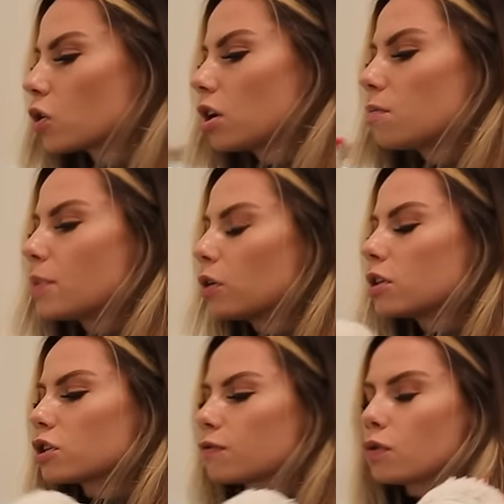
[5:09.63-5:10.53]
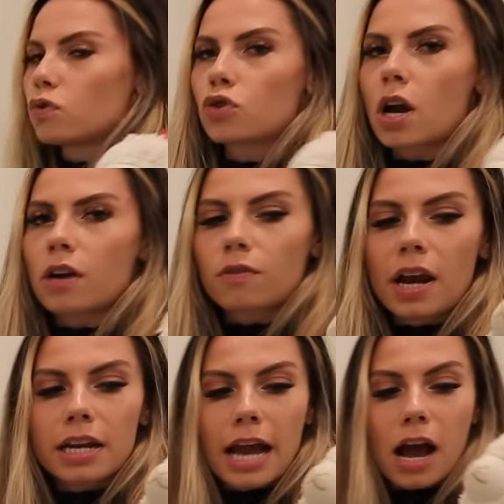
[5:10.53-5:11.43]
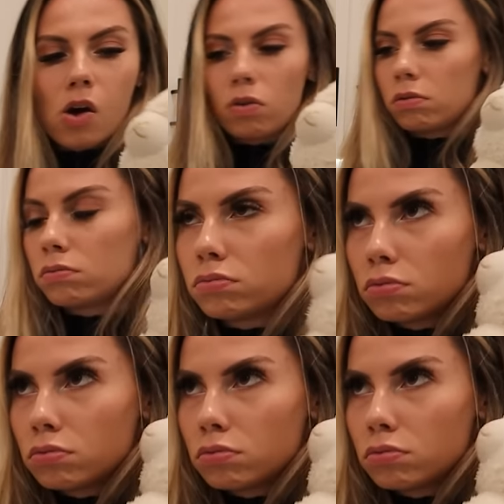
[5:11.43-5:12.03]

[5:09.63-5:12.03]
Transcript: you gonna build this food truck right now?